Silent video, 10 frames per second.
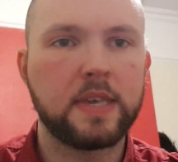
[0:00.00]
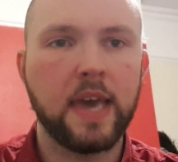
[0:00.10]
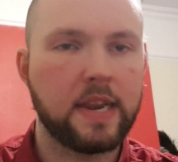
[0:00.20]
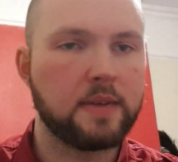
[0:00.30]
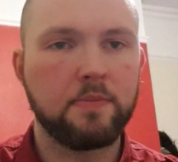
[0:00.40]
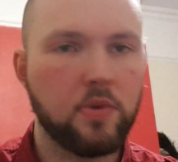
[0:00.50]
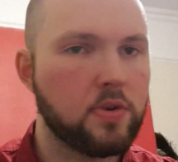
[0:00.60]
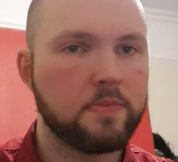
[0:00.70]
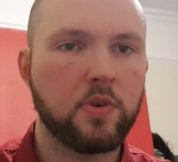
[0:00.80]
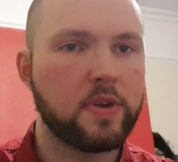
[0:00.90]
getting more
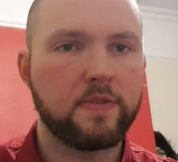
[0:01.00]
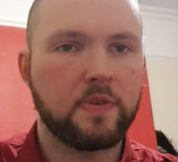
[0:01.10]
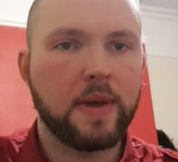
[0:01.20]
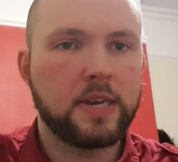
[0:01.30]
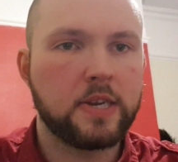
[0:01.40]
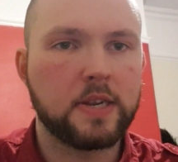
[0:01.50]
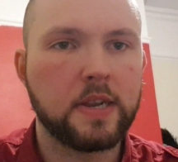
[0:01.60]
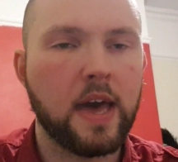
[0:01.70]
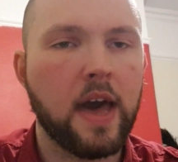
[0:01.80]
and more information